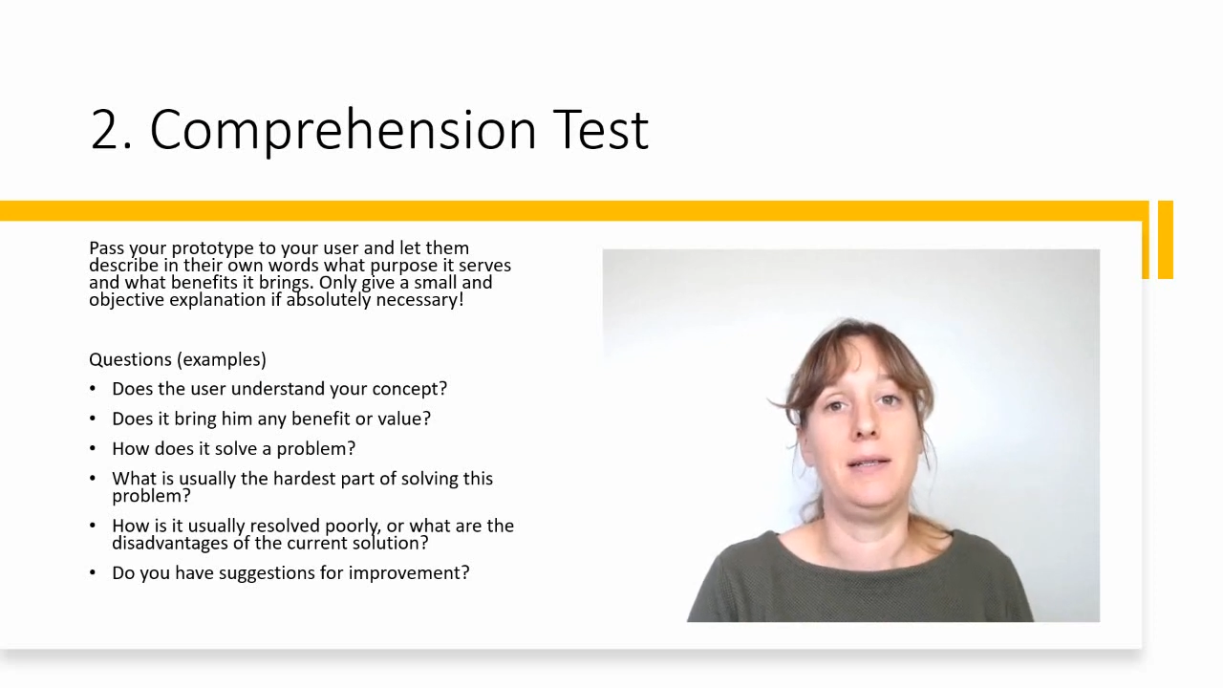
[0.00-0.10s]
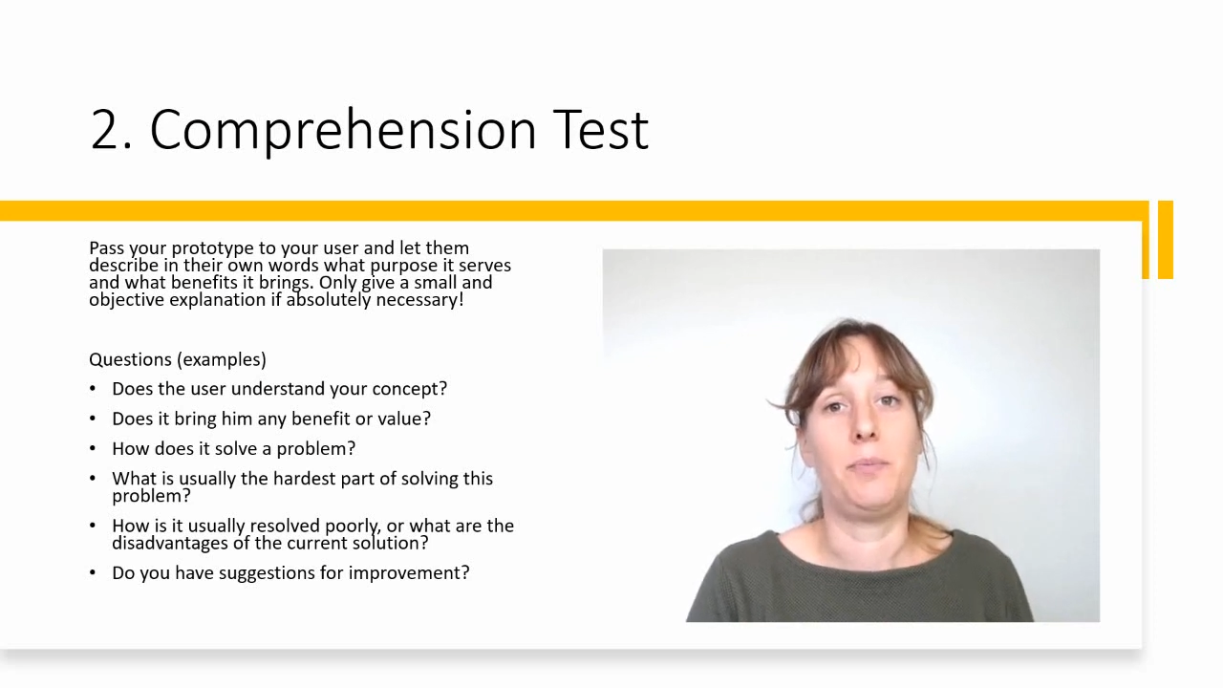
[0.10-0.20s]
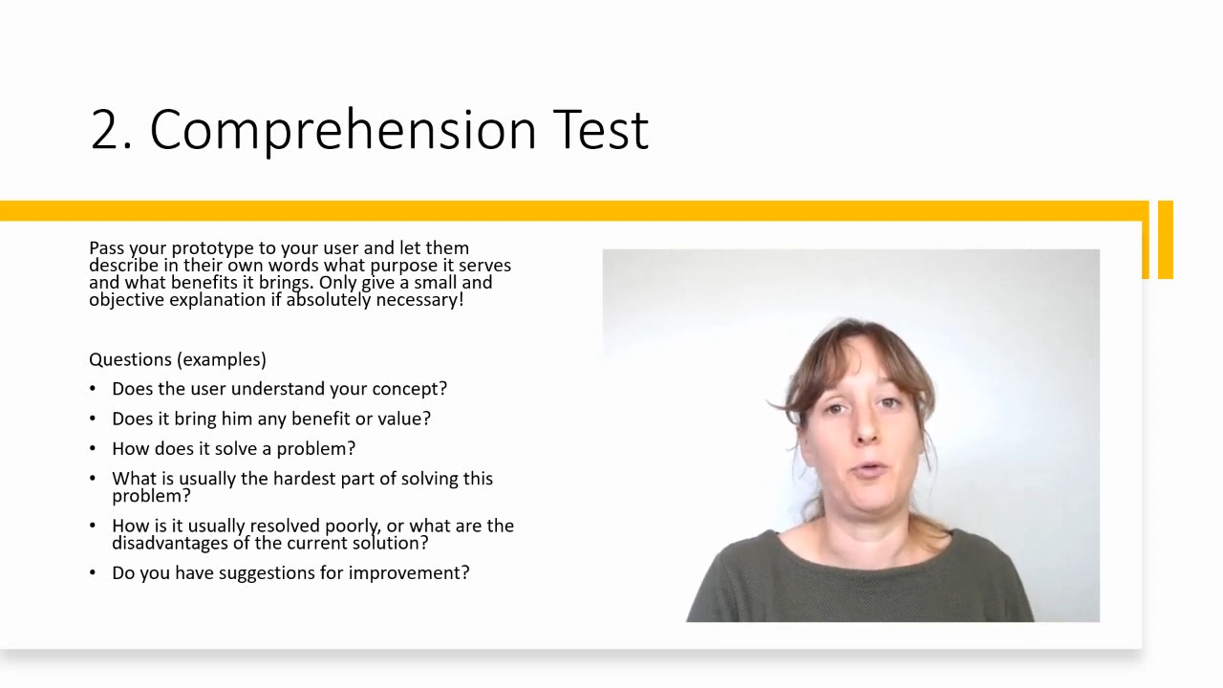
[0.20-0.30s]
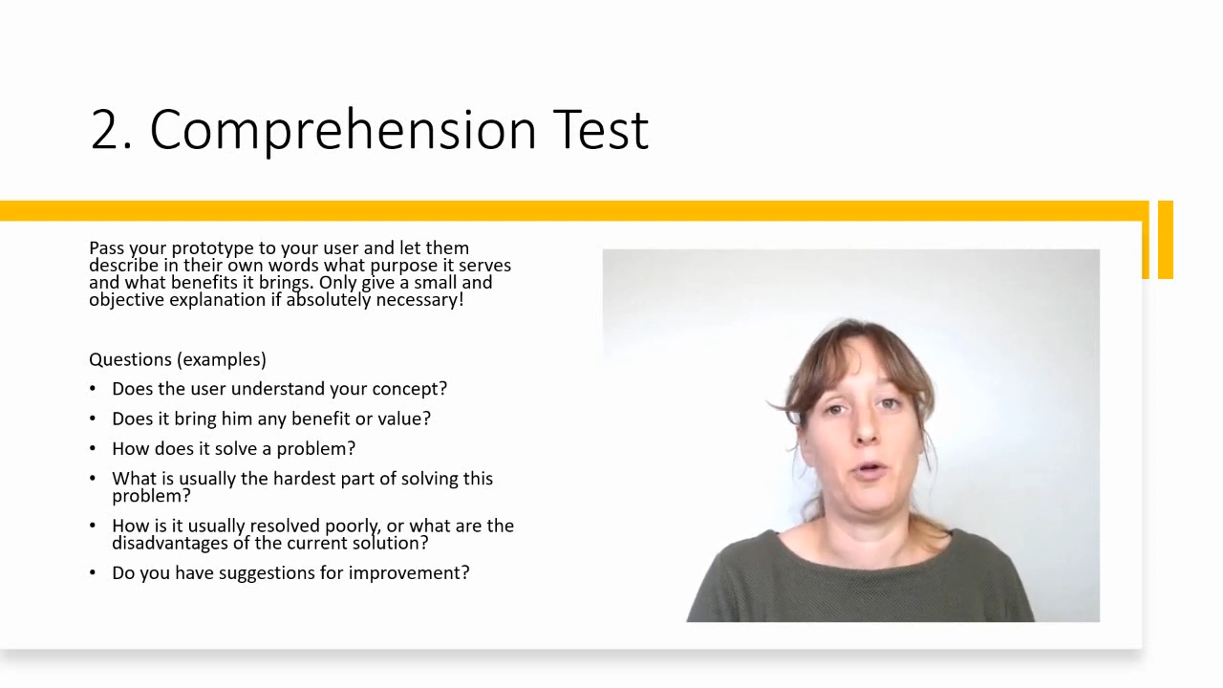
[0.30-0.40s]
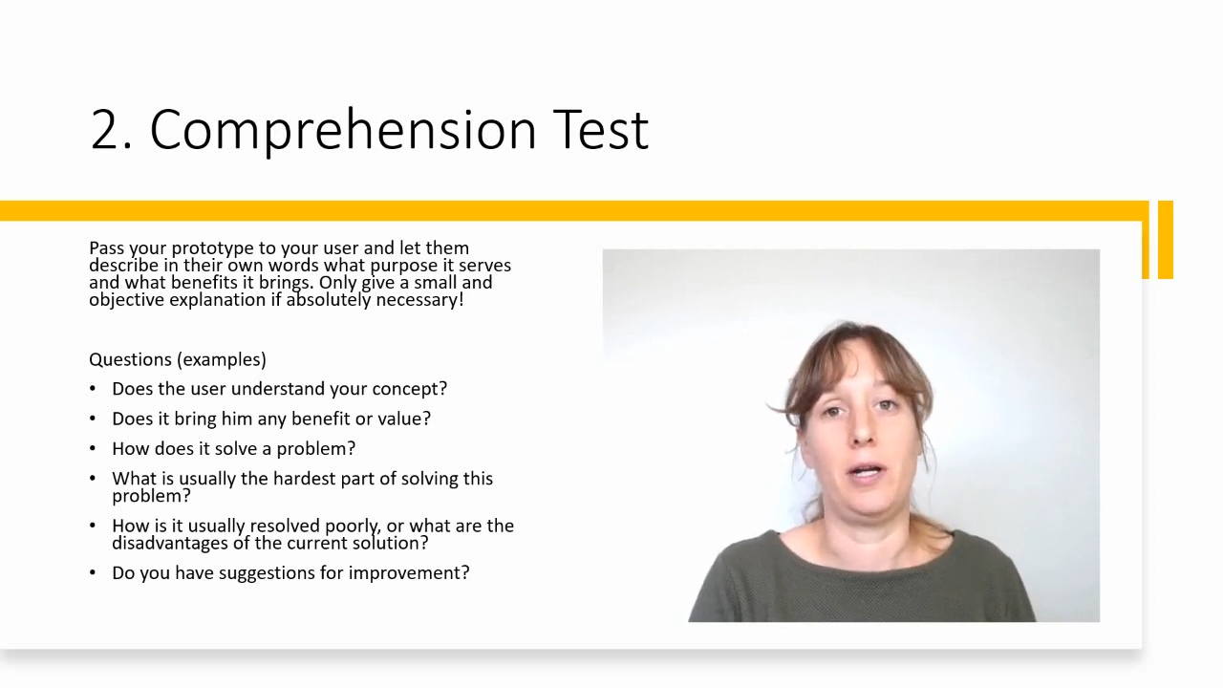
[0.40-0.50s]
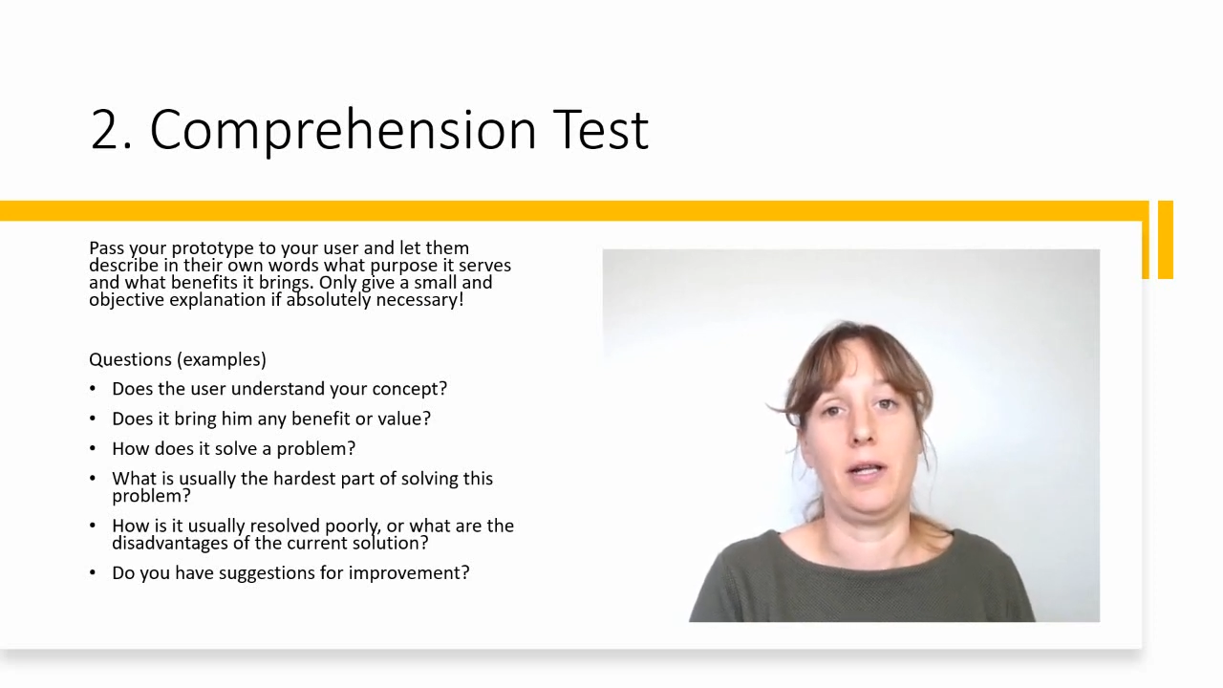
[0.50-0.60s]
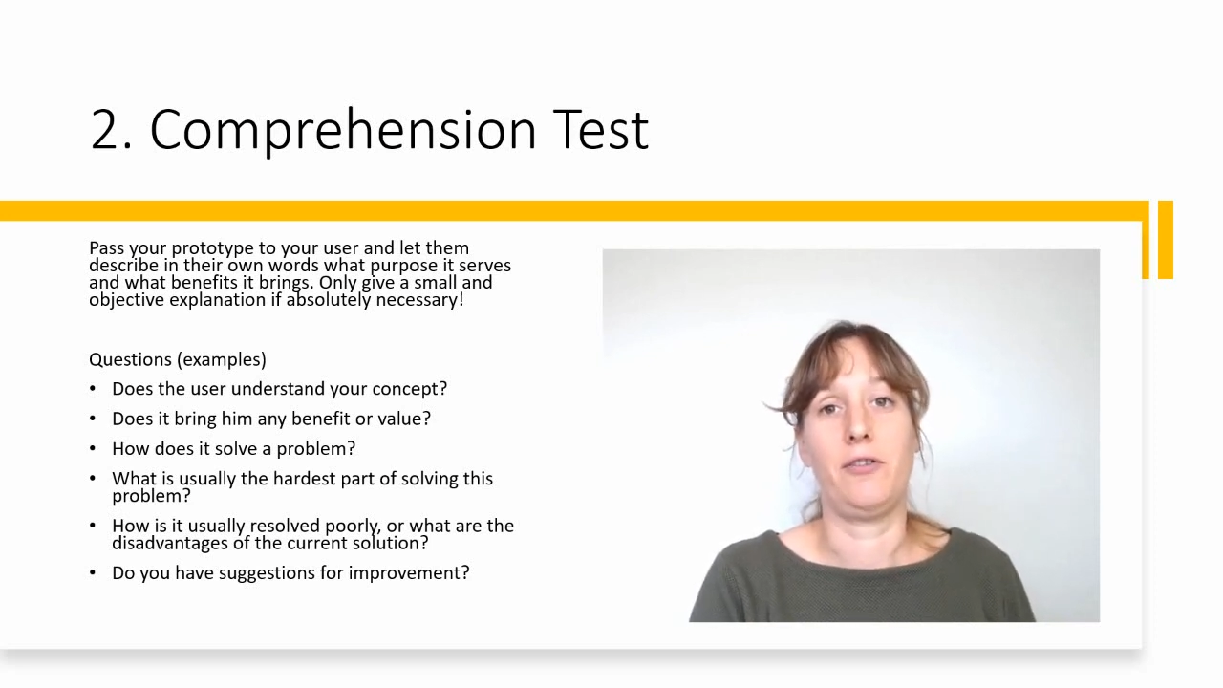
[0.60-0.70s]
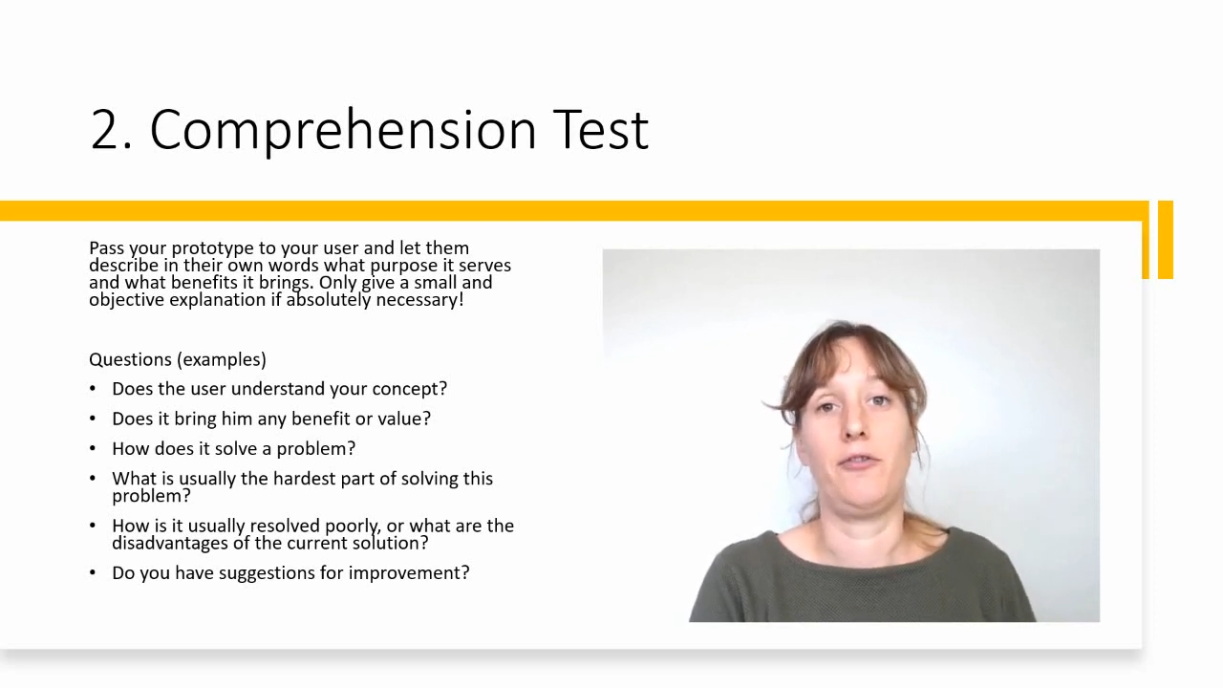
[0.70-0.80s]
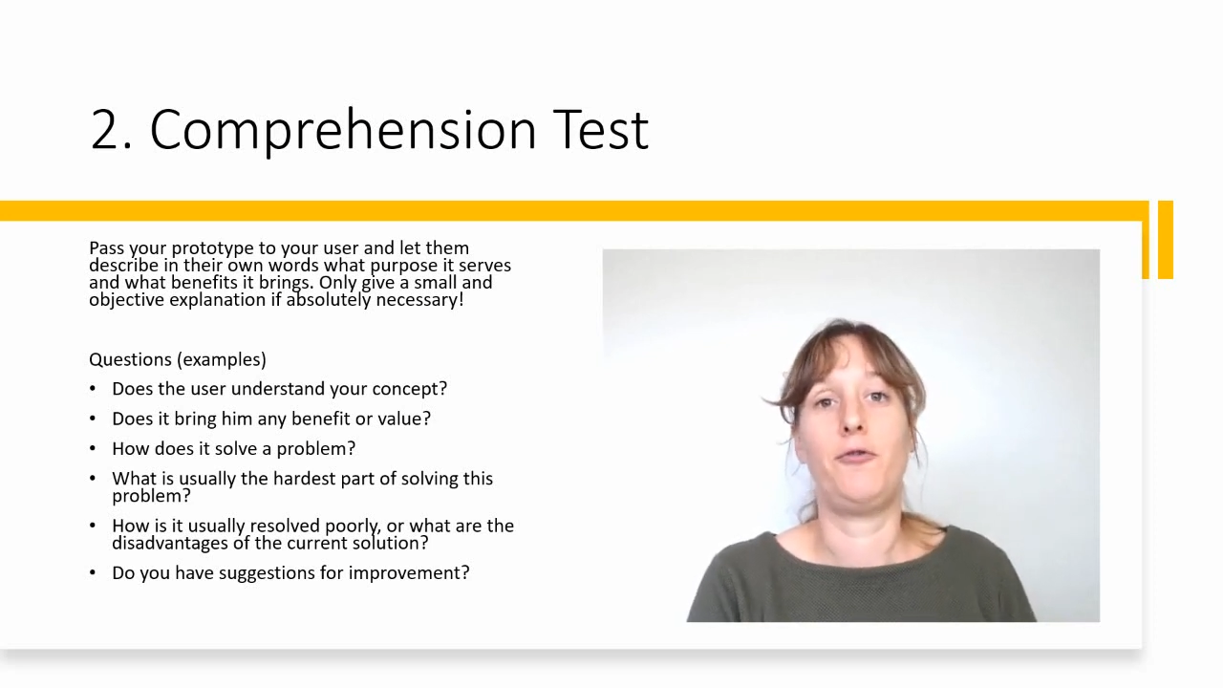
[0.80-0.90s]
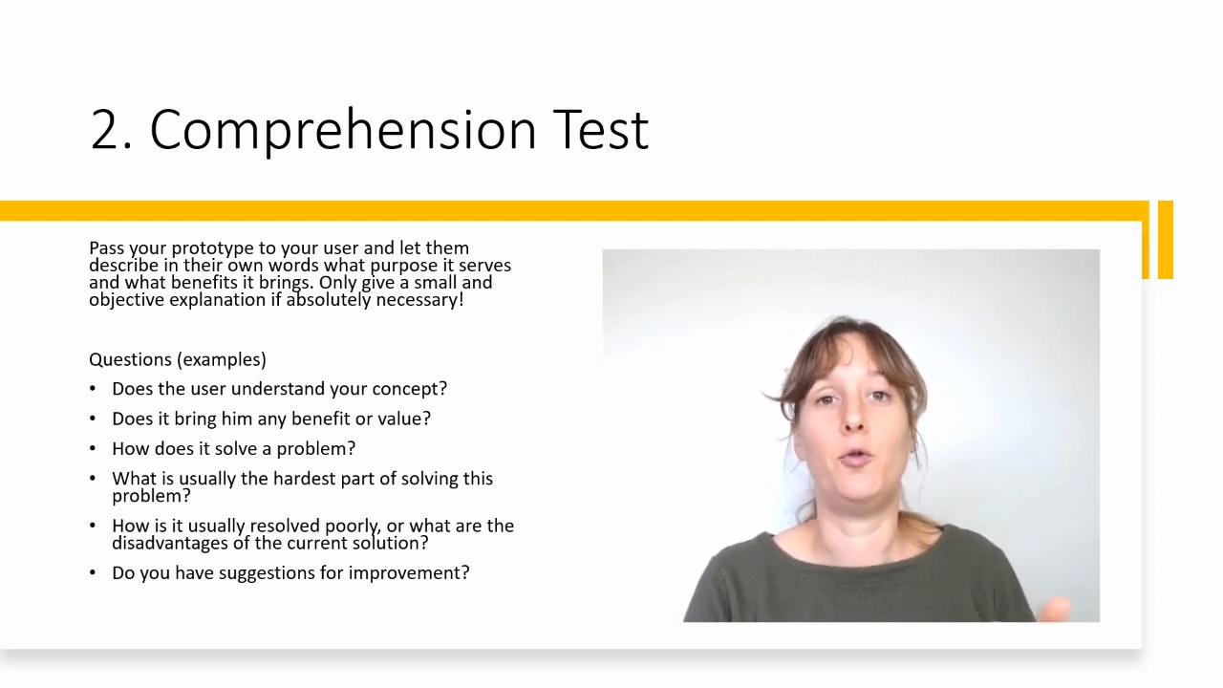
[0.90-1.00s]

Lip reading: the product